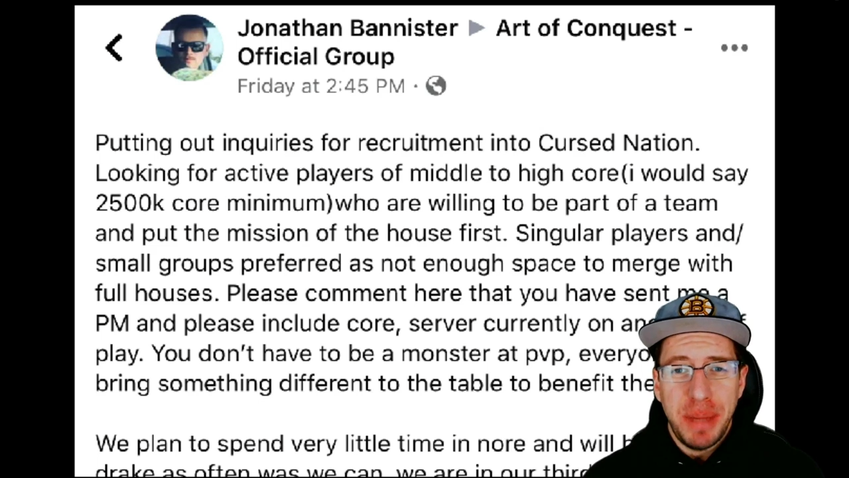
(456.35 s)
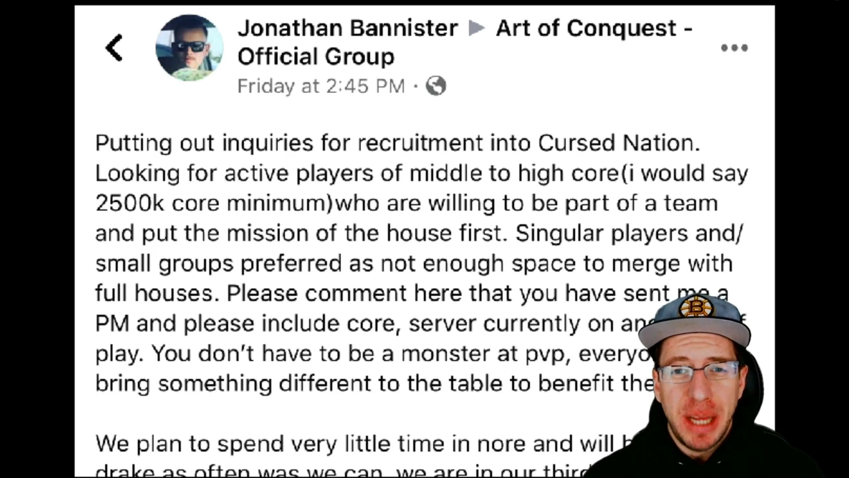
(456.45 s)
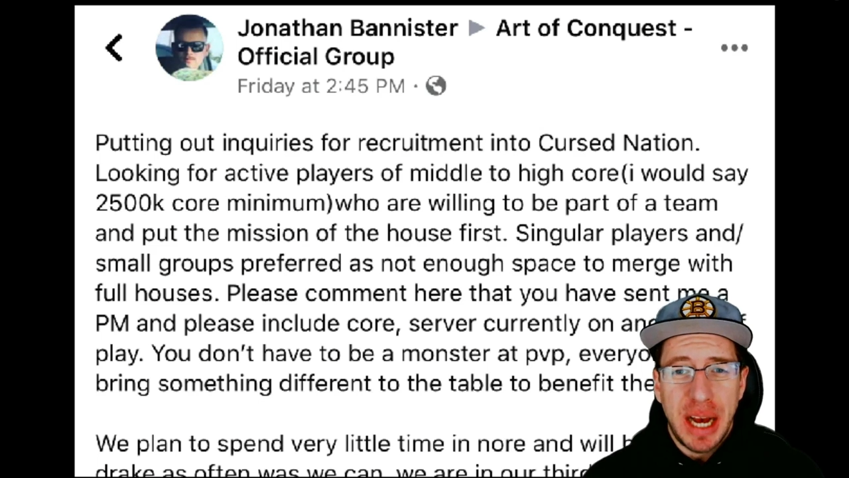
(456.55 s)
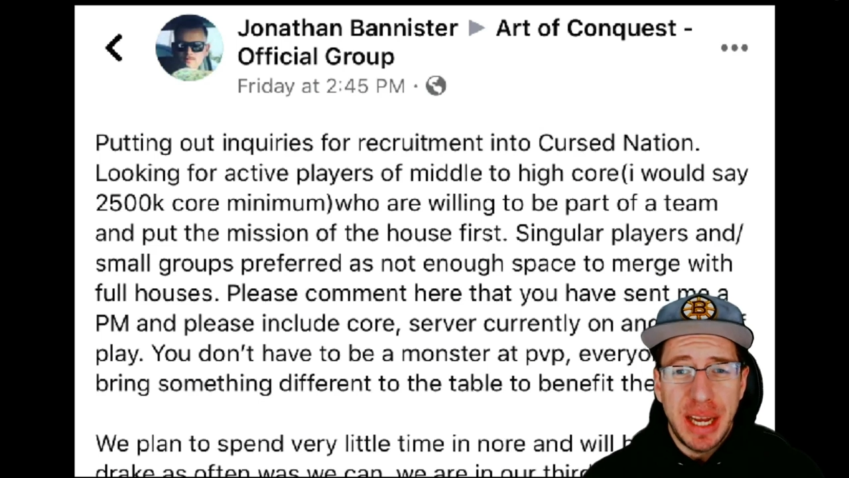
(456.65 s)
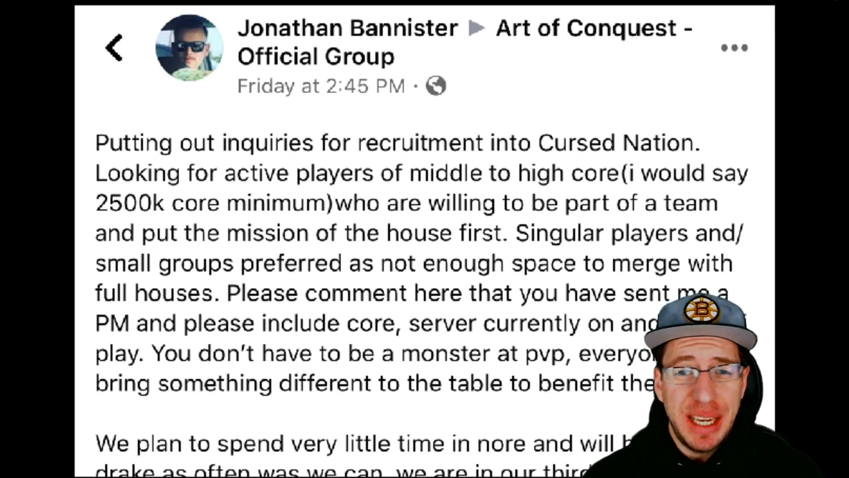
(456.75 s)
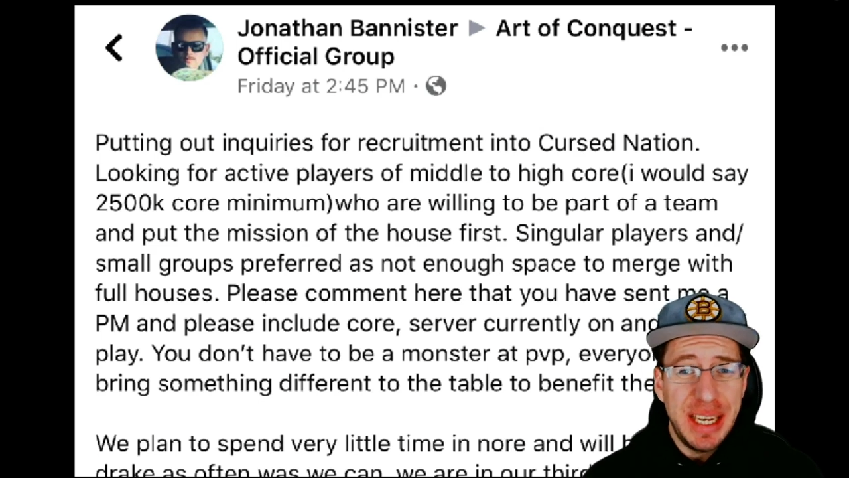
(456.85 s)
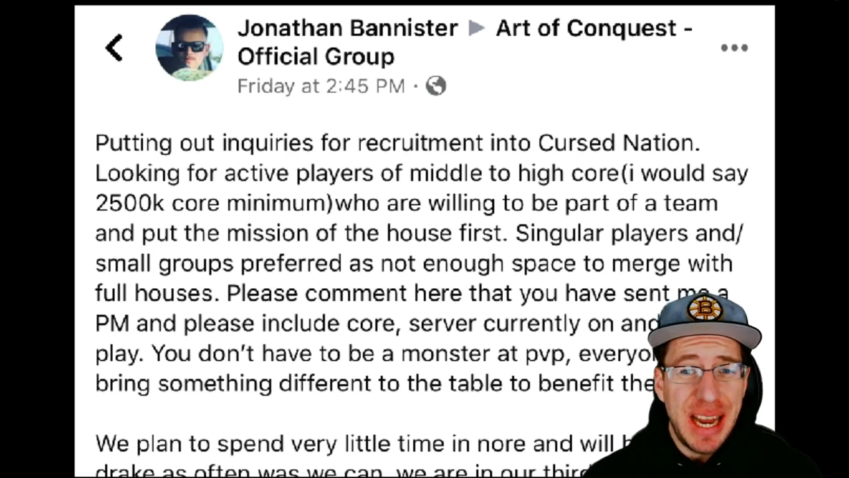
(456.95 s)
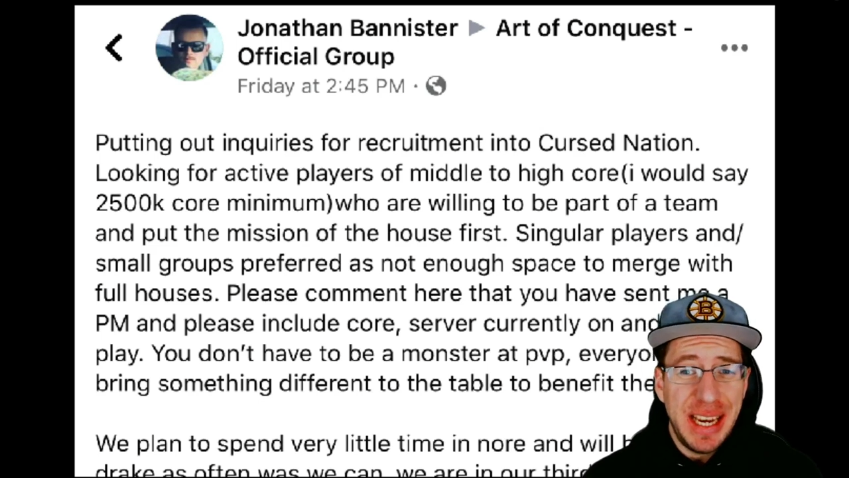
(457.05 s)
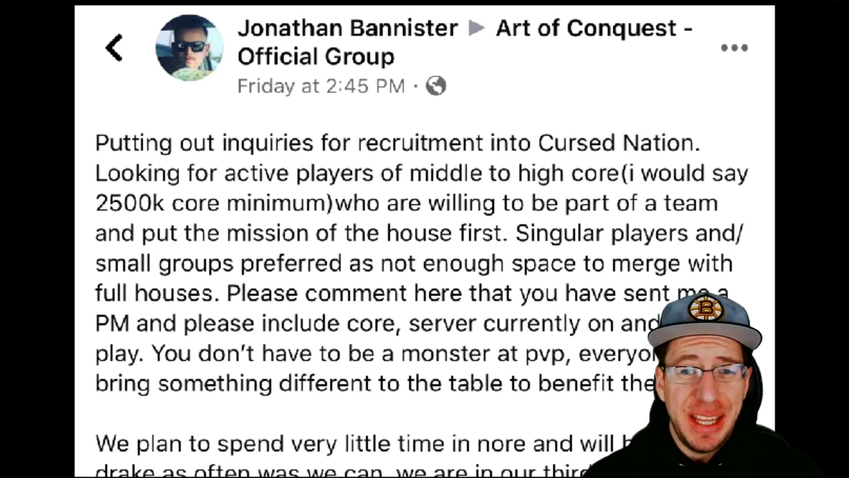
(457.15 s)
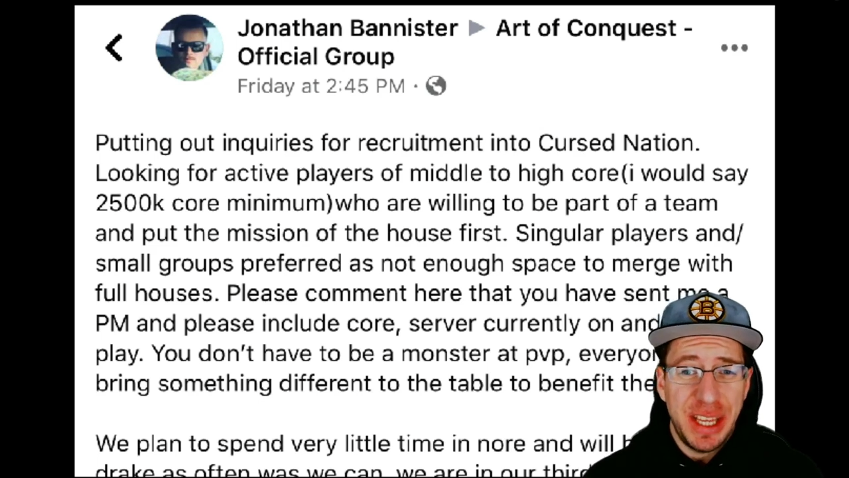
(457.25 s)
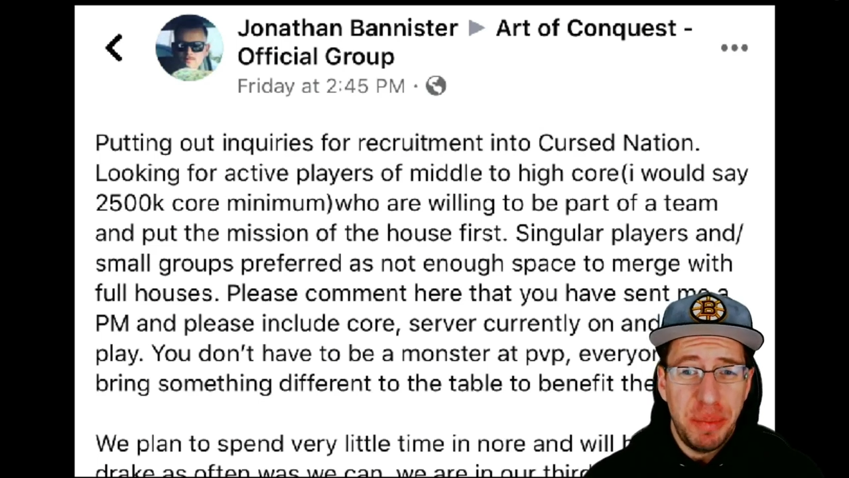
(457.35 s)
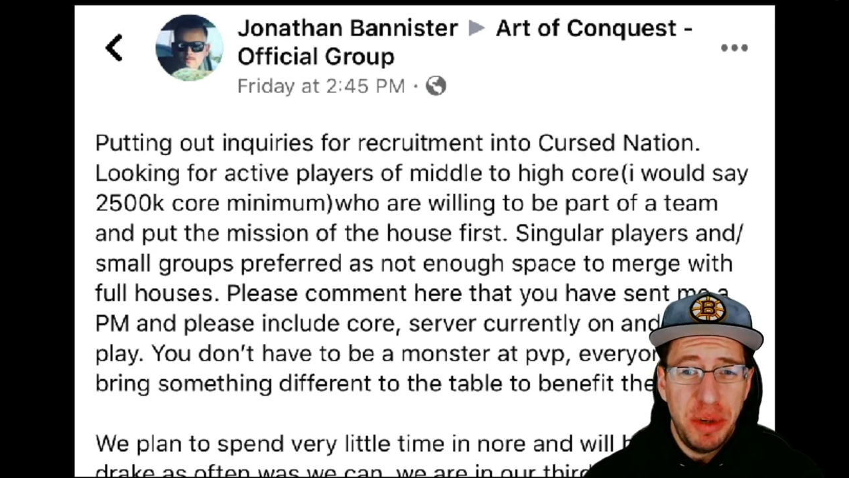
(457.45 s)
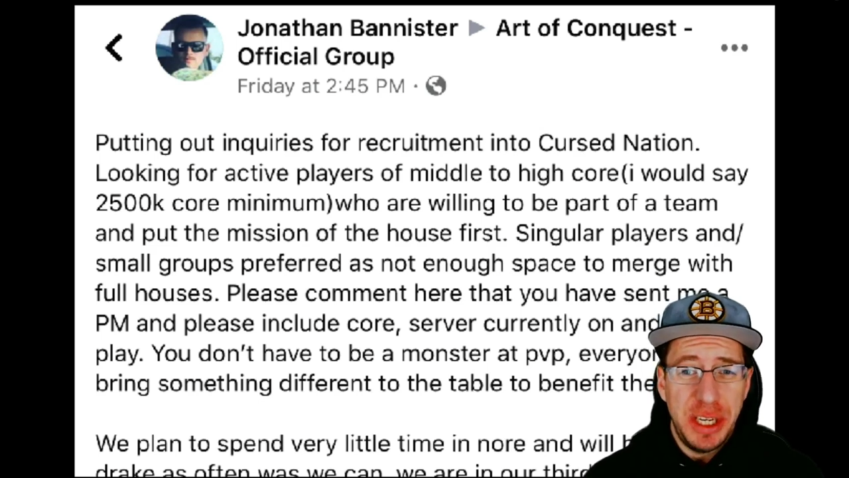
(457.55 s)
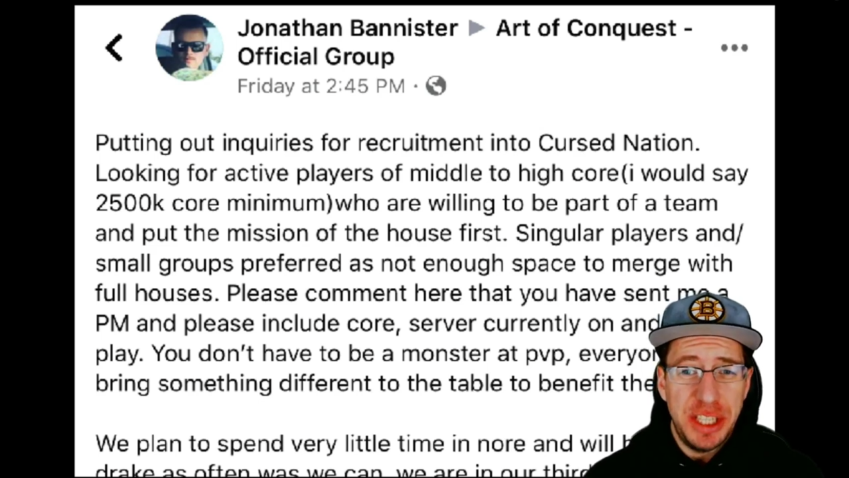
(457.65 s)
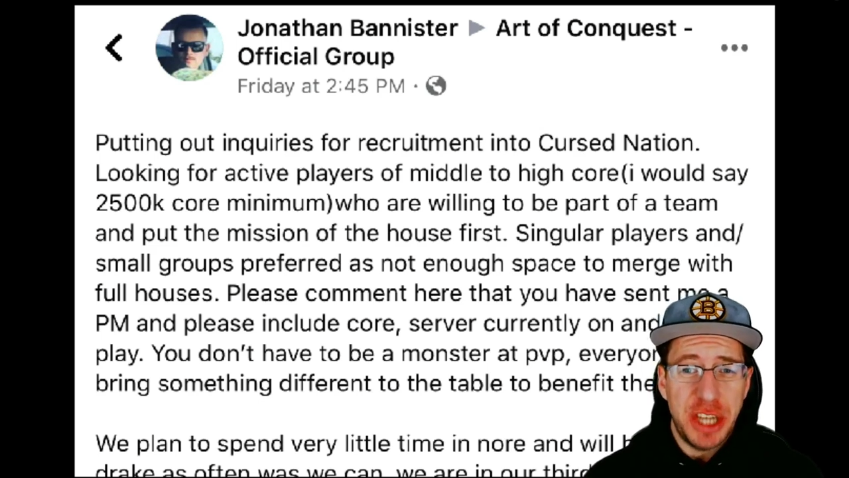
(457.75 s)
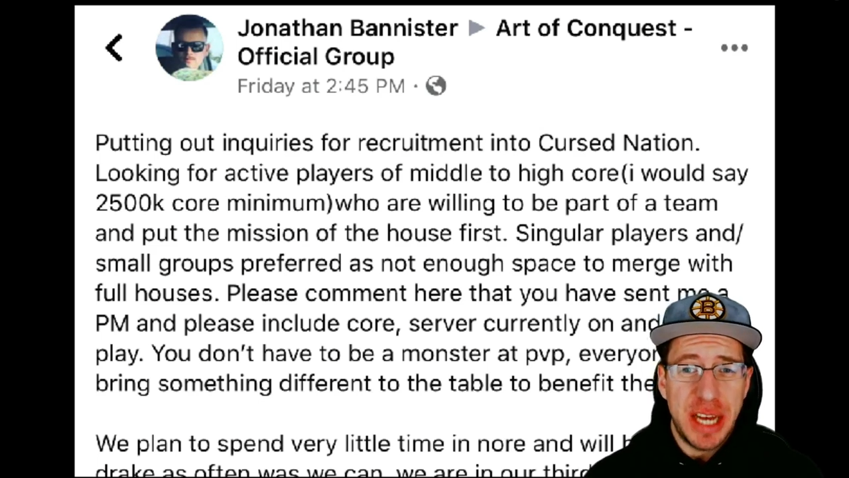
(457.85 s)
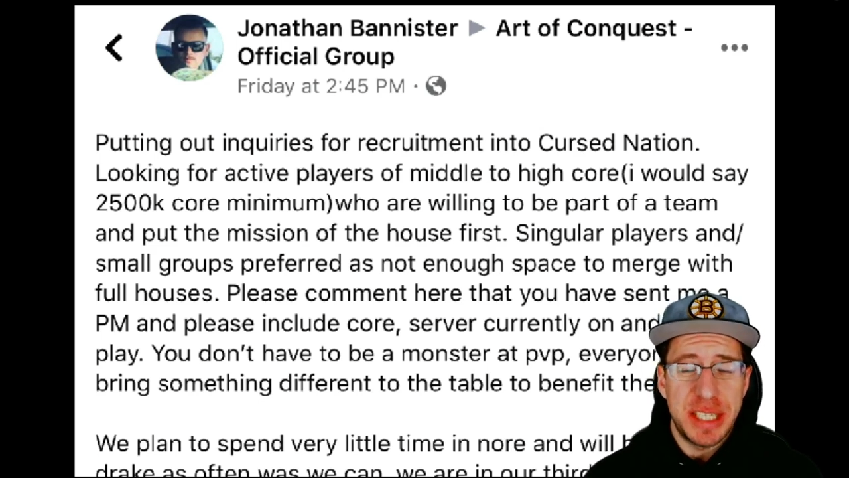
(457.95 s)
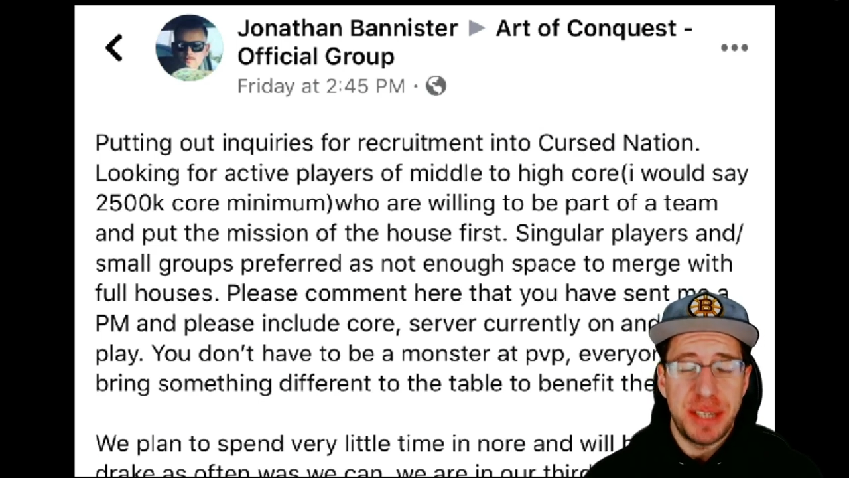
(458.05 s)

in any of the community chats,